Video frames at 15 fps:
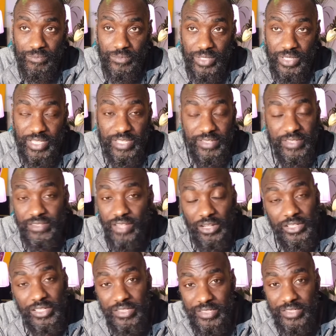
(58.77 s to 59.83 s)
not
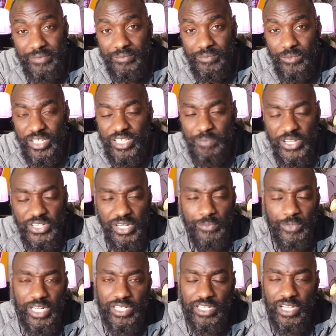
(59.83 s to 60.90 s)
good, especially
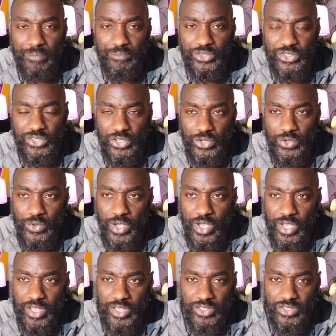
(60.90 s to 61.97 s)
when it comes to
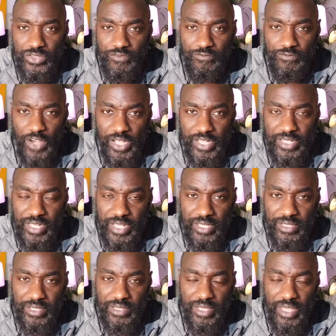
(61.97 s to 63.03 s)
finding